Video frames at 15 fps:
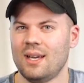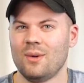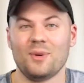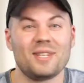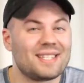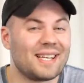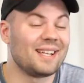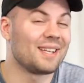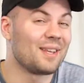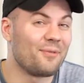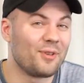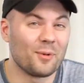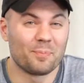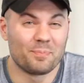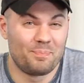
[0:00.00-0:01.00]
we suddenly
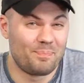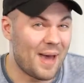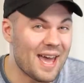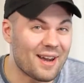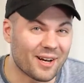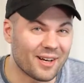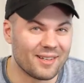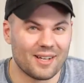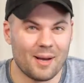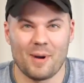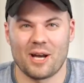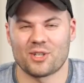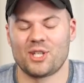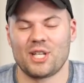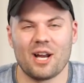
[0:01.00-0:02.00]
feel better
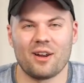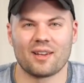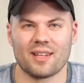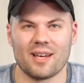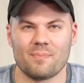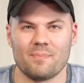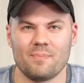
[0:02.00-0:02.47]
about sharing them.